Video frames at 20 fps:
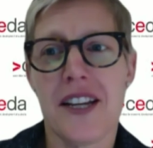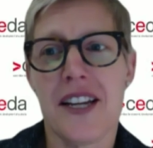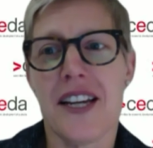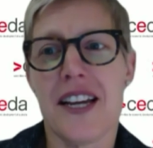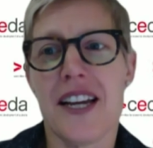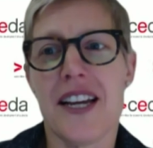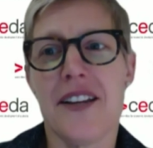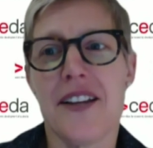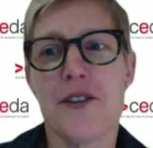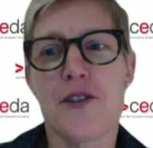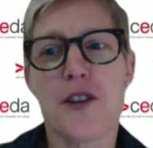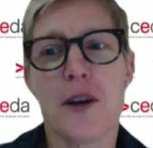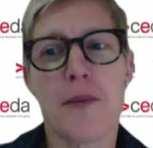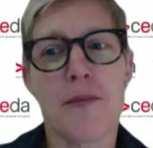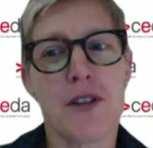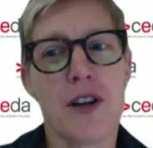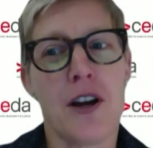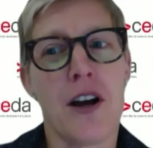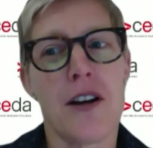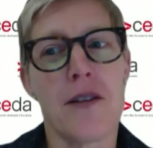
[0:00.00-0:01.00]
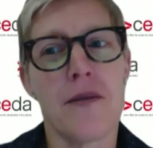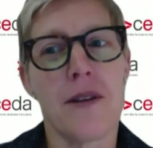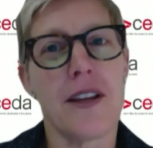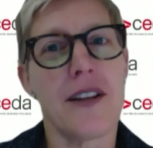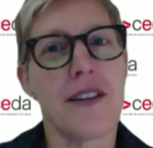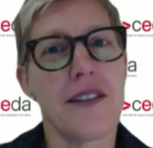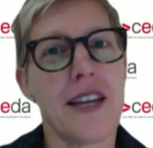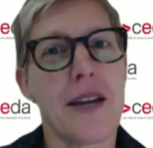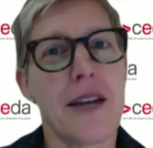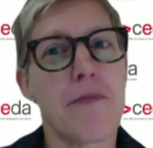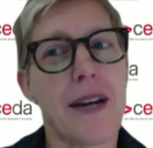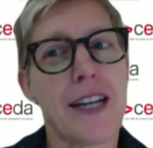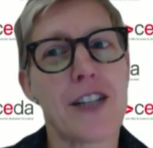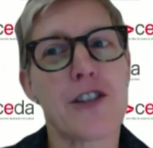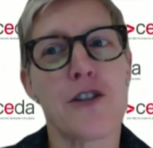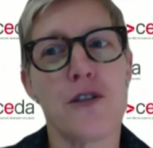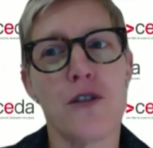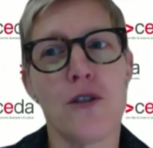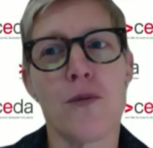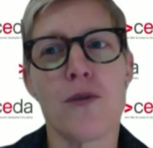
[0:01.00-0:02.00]
And sometimes that back to
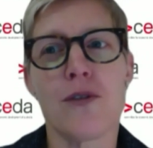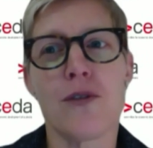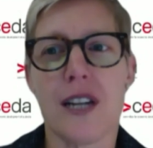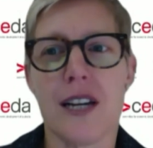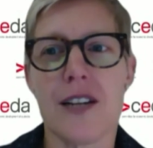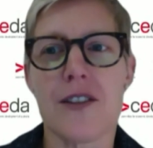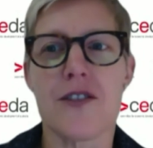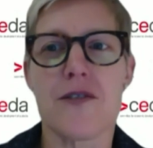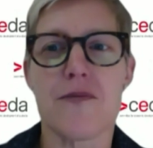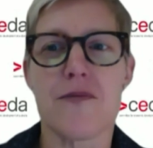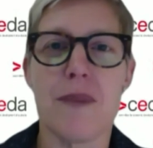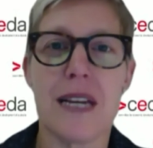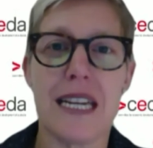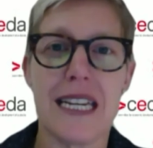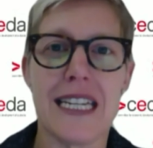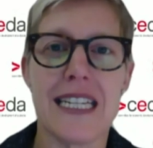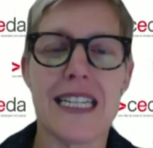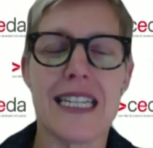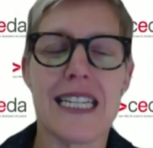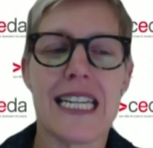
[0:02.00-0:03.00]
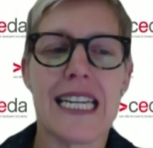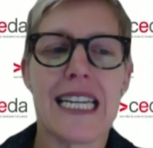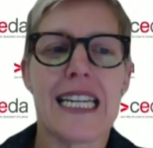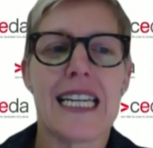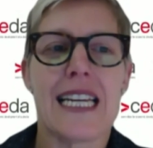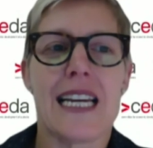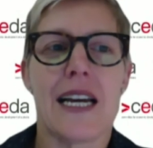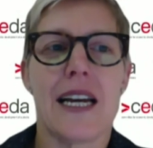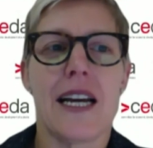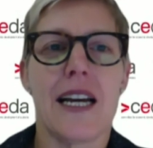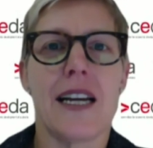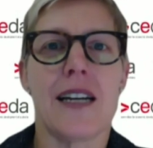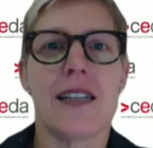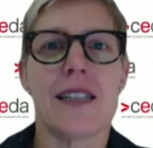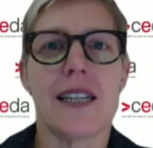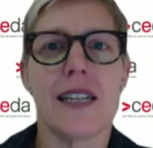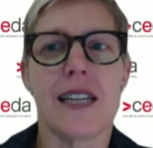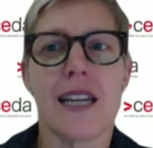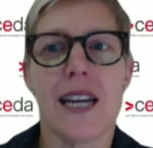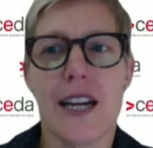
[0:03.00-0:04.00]
normal does mean
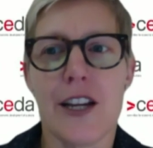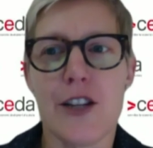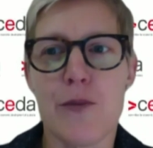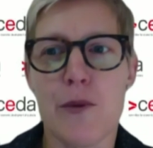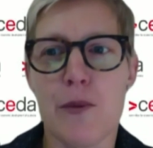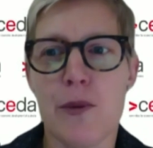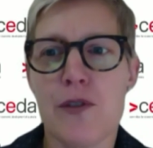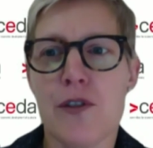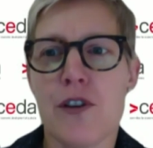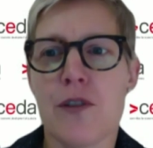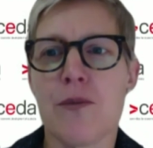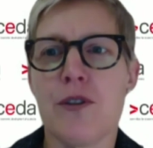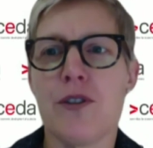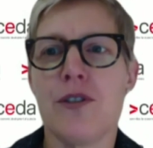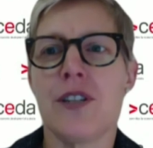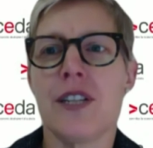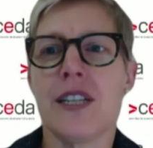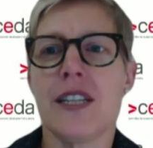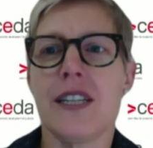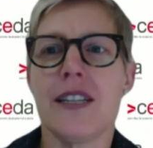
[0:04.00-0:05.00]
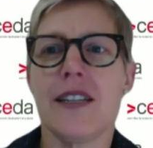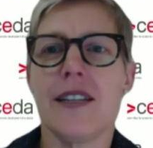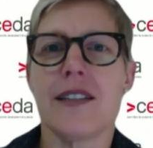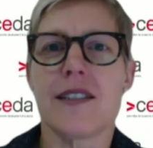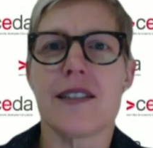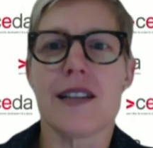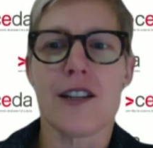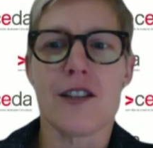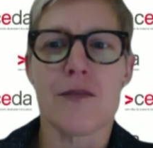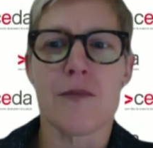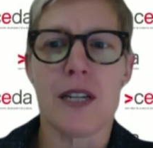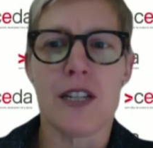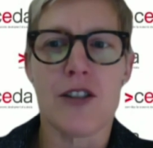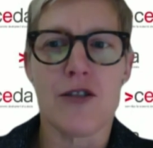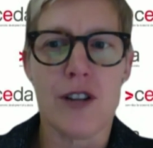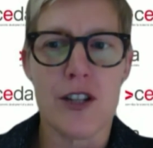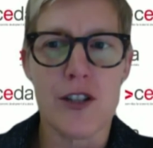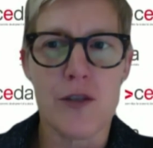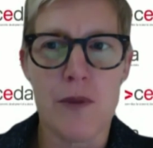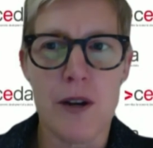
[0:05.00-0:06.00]
engagement with community, it does mean
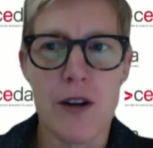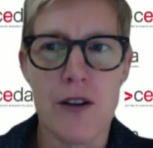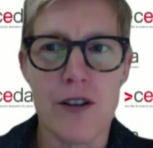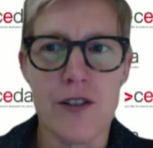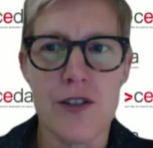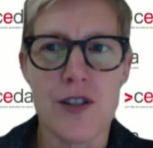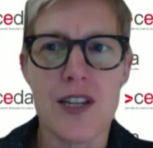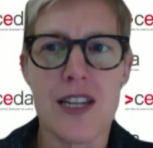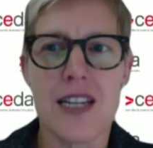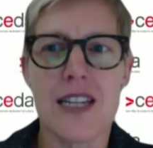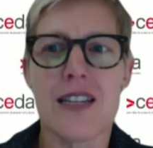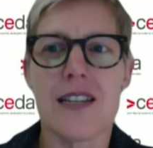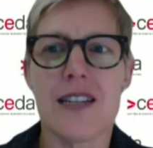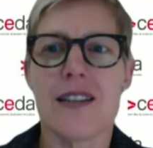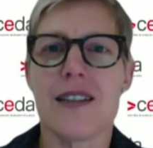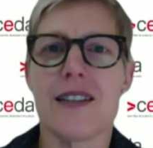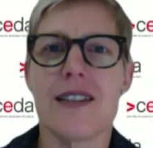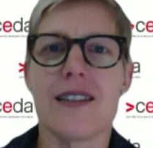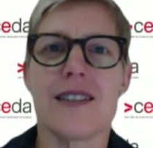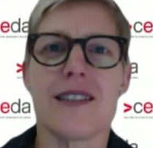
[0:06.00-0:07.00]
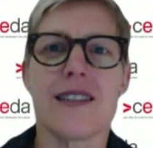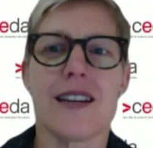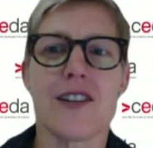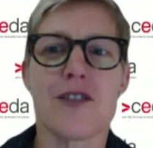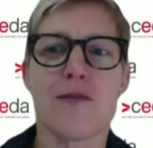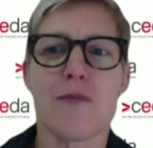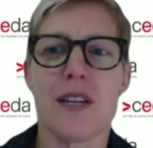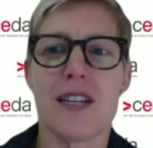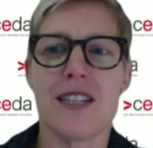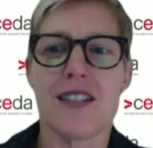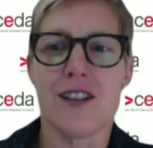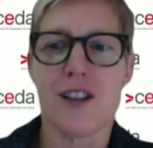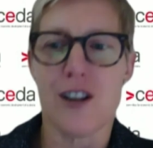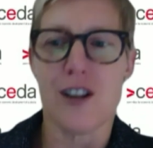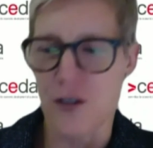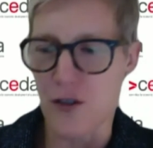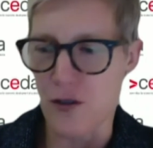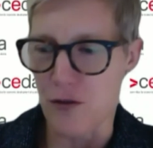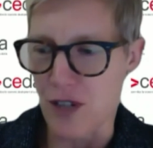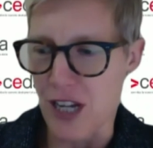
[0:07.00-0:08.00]
transparency, it does mean
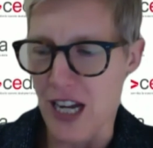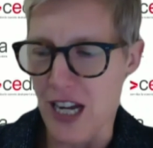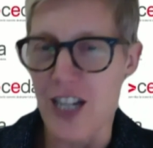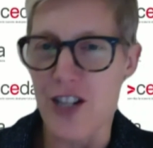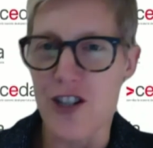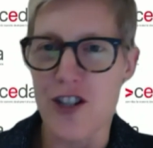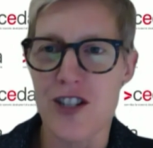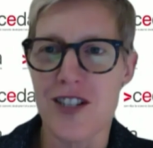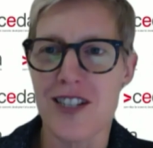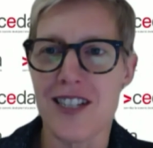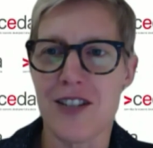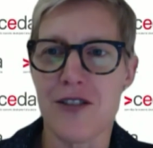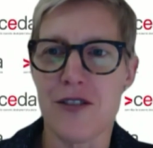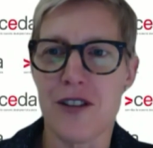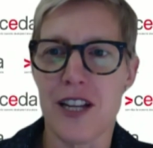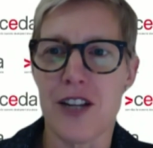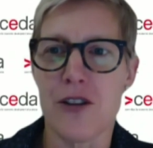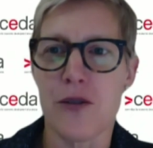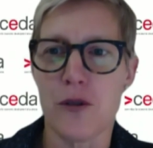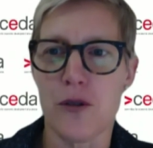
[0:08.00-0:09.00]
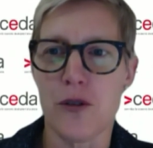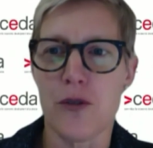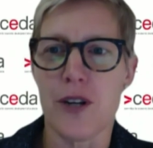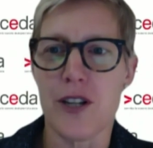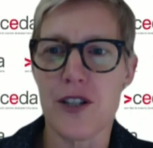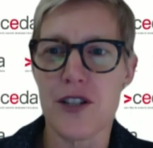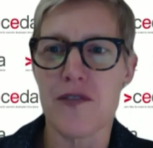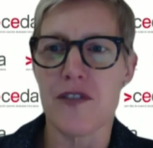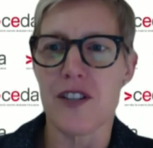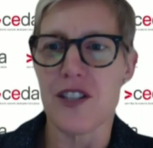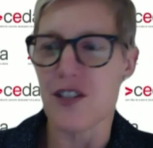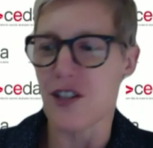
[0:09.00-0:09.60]
consultation and all the rest of it.